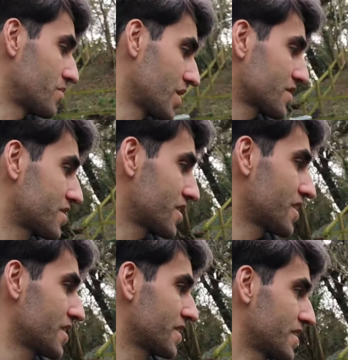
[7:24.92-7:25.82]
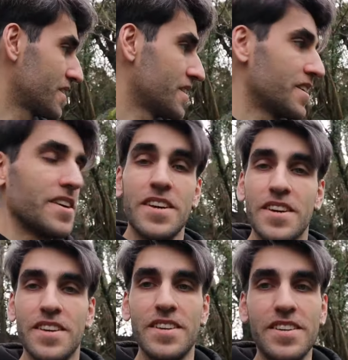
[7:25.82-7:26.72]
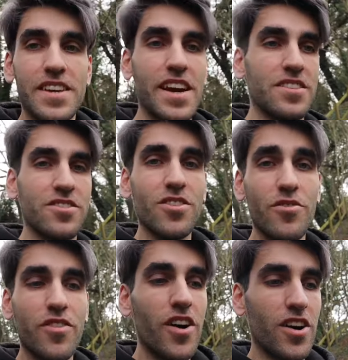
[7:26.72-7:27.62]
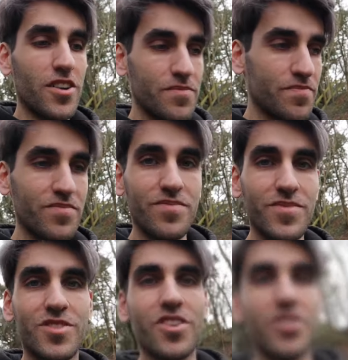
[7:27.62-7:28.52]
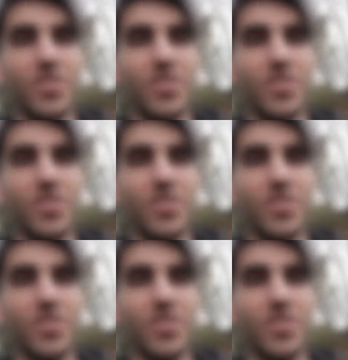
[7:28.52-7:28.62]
but yeah, so far so